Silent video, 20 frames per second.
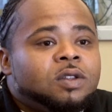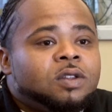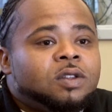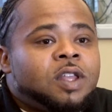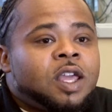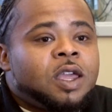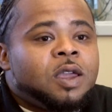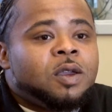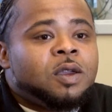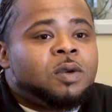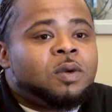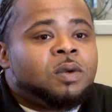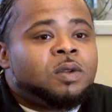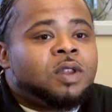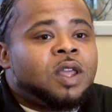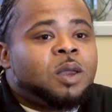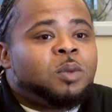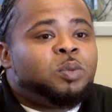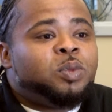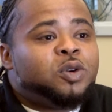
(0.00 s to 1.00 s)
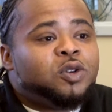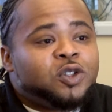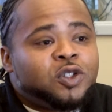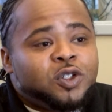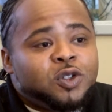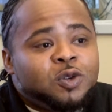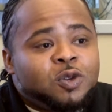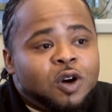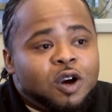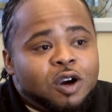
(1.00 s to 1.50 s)
They they
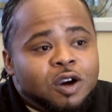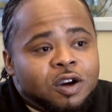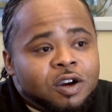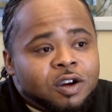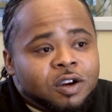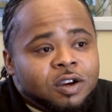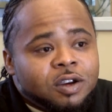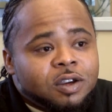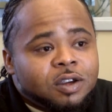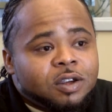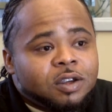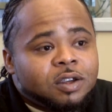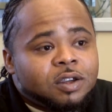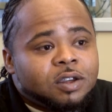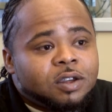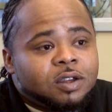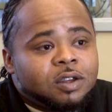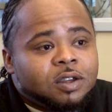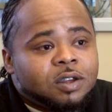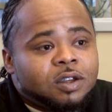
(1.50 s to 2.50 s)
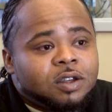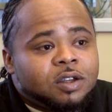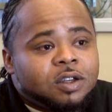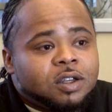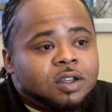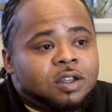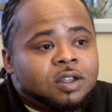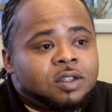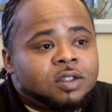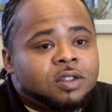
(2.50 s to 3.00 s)
push you hard
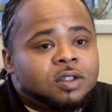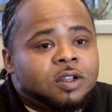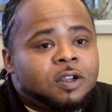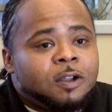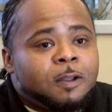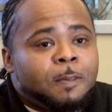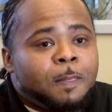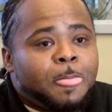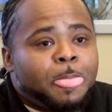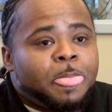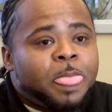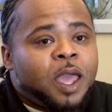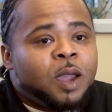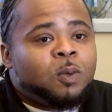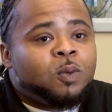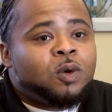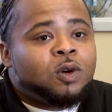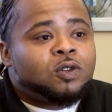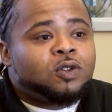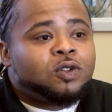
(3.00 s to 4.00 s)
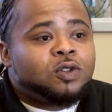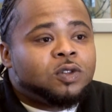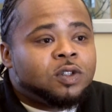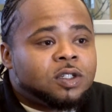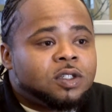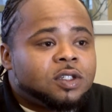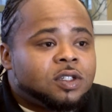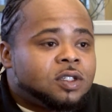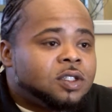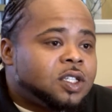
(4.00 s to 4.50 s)
because they want you to
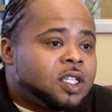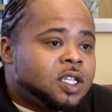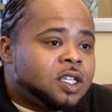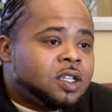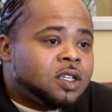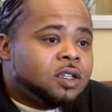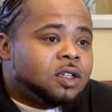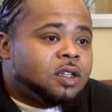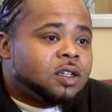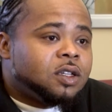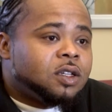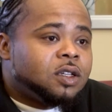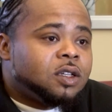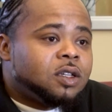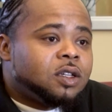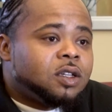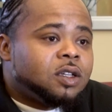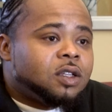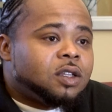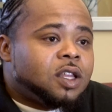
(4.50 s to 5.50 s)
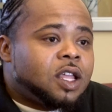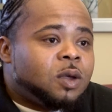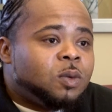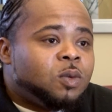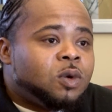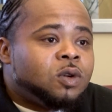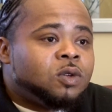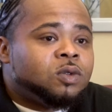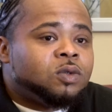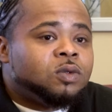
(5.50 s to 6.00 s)
succeed. They
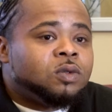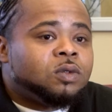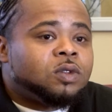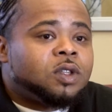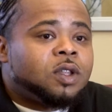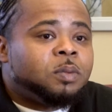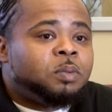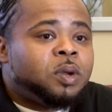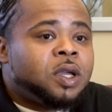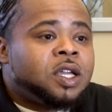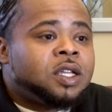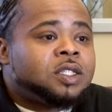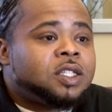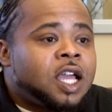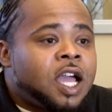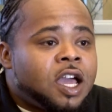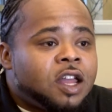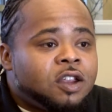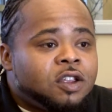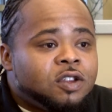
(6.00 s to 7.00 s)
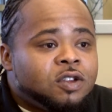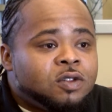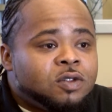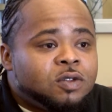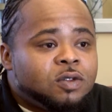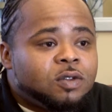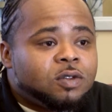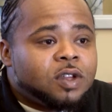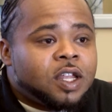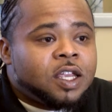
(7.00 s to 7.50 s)
want the best out of
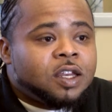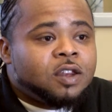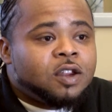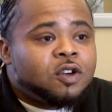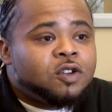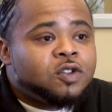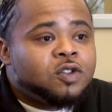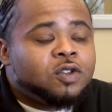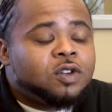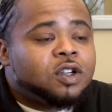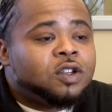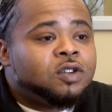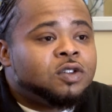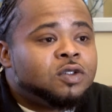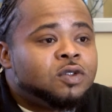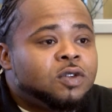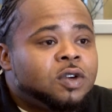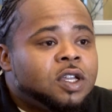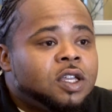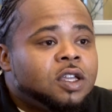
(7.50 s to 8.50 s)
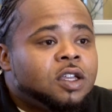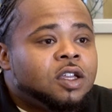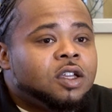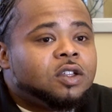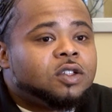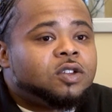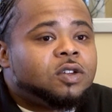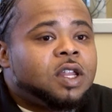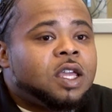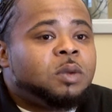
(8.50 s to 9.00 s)
you. They know you could do it.
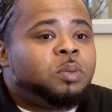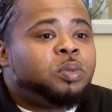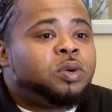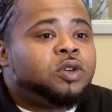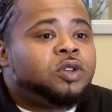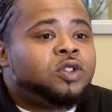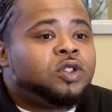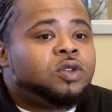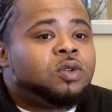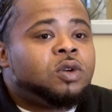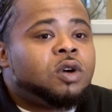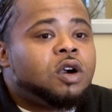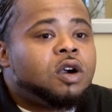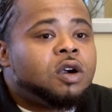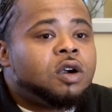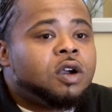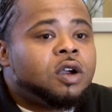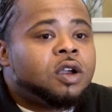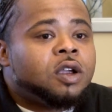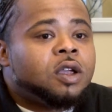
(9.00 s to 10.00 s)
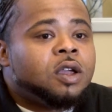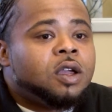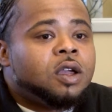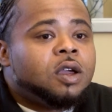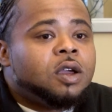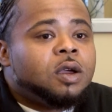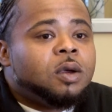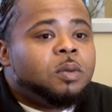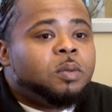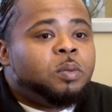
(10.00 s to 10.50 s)
So they push you hard.
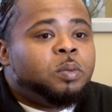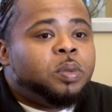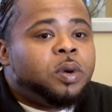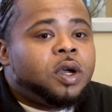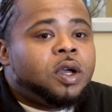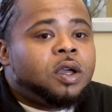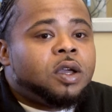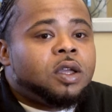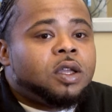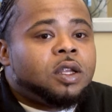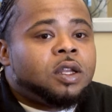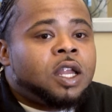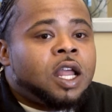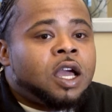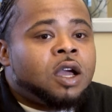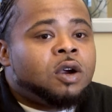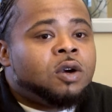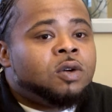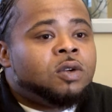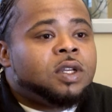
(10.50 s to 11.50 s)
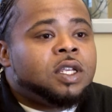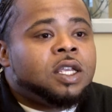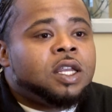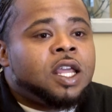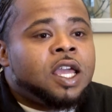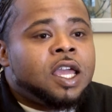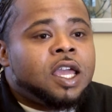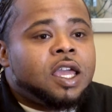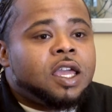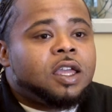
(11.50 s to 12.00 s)
But not only
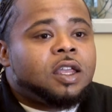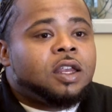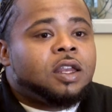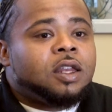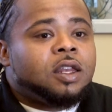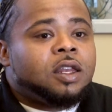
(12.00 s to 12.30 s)
that,